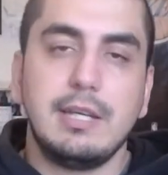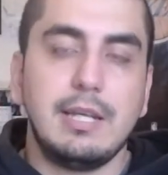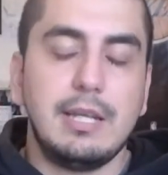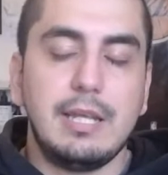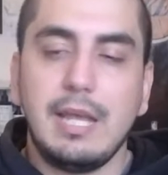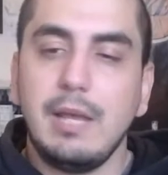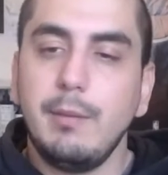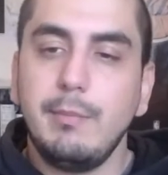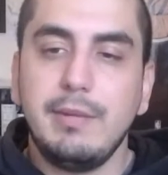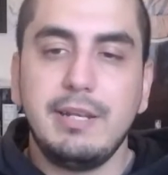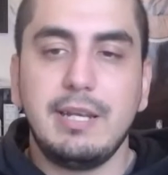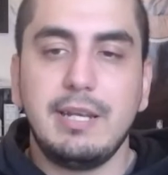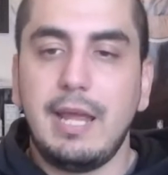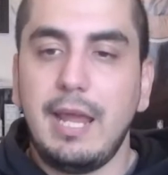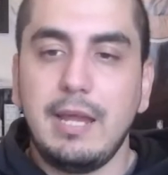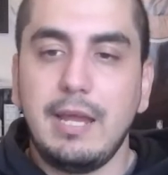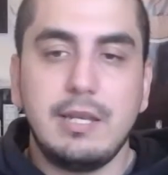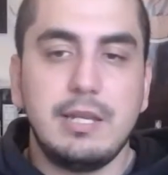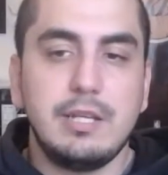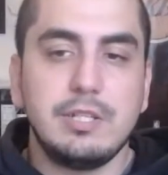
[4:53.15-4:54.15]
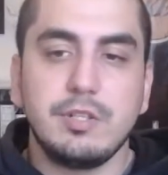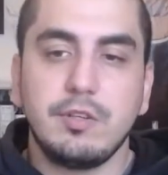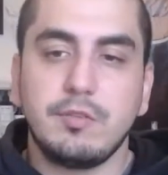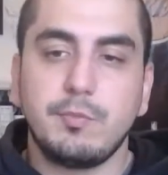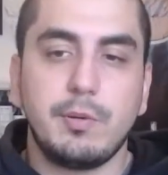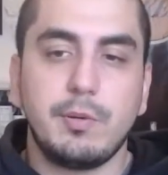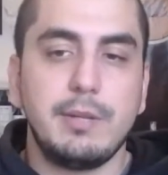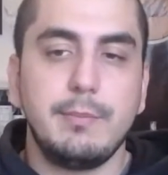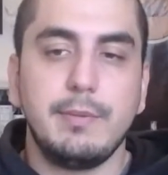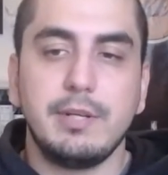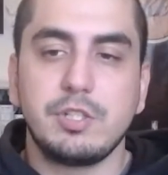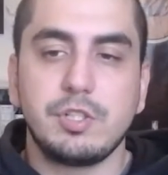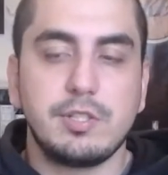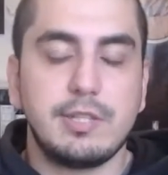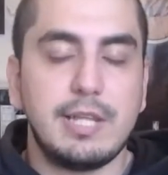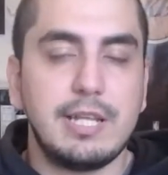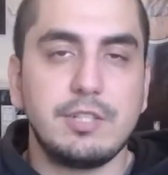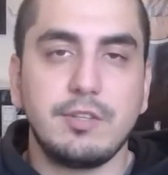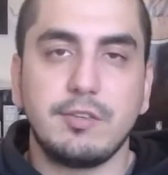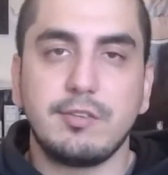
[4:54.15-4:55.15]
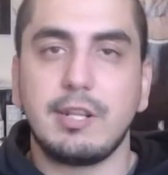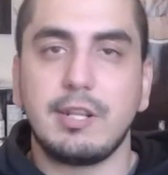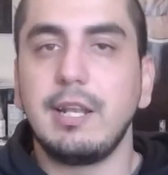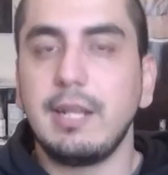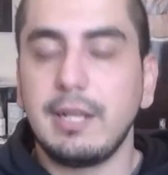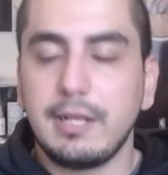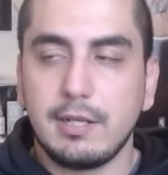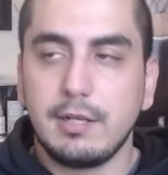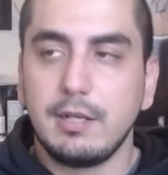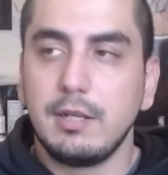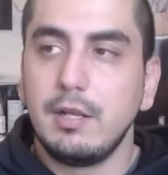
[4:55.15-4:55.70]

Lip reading: him and AD just pretty much, they just click.